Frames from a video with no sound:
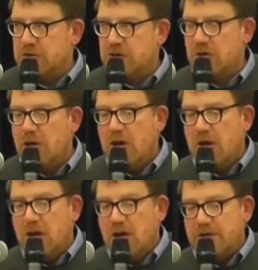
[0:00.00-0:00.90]
So
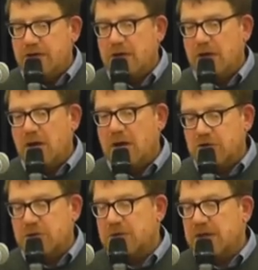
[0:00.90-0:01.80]
I think
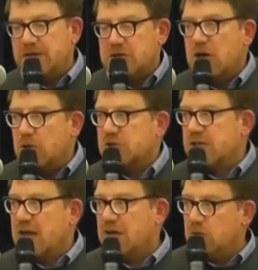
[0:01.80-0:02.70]
ultimately this whole
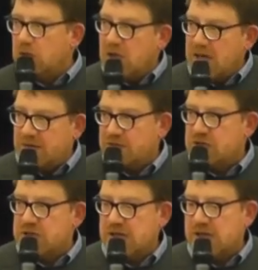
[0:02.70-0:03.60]
scandal will have to
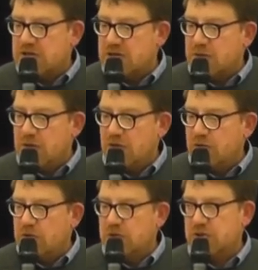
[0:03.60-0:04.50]
see some kind of real